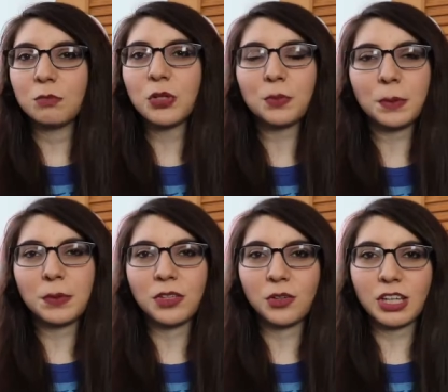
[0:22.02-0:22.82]
Most
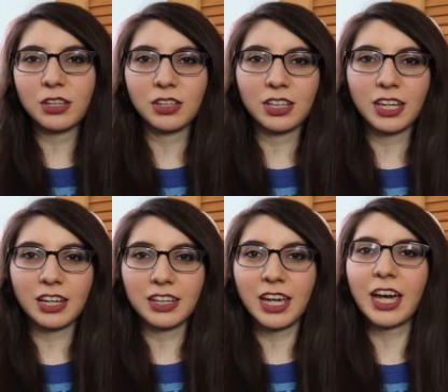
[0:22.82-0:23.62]
people know that you can click
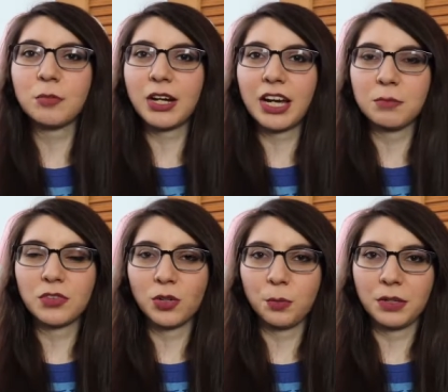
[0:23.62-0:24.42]
on the camera app
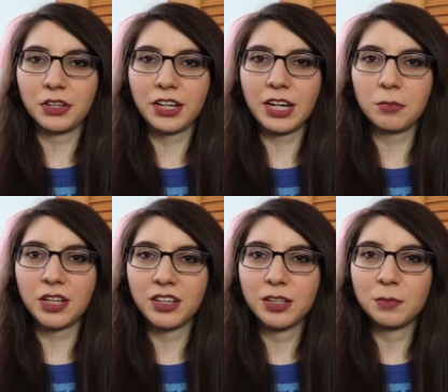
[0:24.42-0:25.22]
to open your
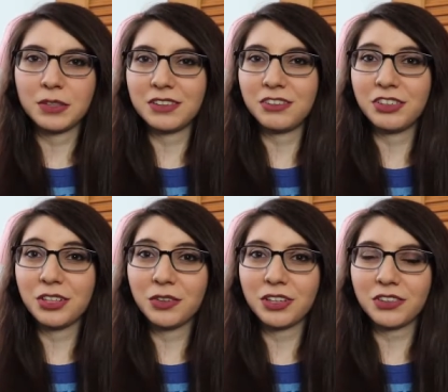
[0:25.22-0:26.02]
camera, but did you
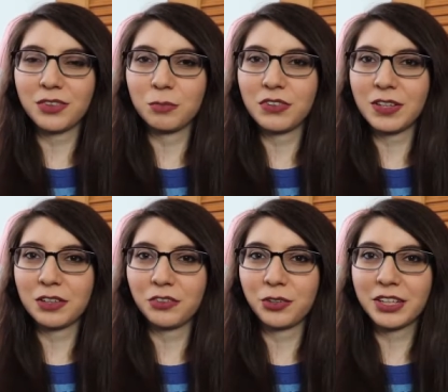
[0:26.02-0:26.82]
know there are some
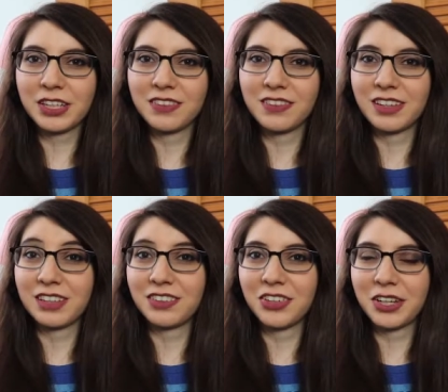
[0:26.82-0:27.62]
secret shortcuts to
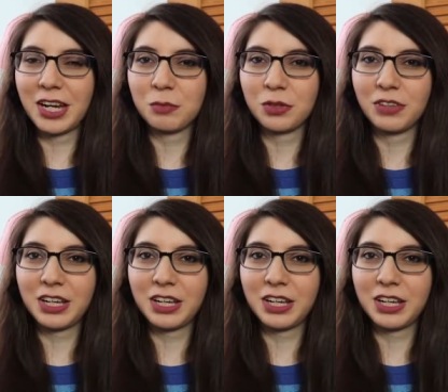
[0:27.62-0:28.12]
get to your camera